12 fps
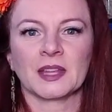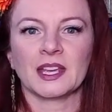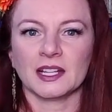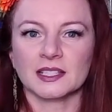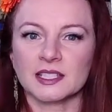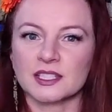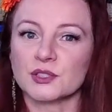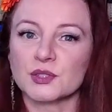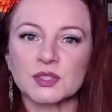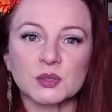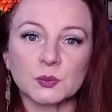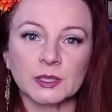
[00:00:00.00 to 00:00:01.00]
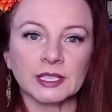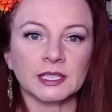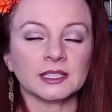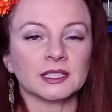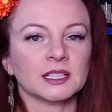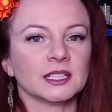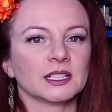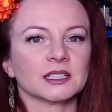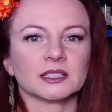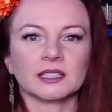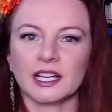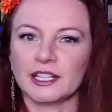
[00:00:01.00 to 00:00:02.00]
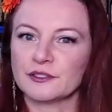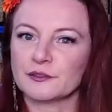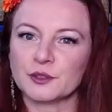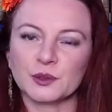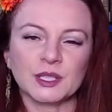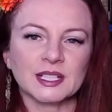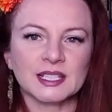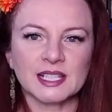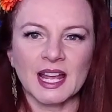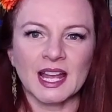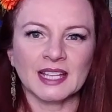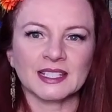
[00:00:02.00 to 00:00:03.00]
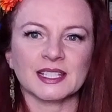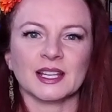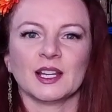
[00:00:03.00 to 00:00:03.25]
It's still sweet, light fruity scent,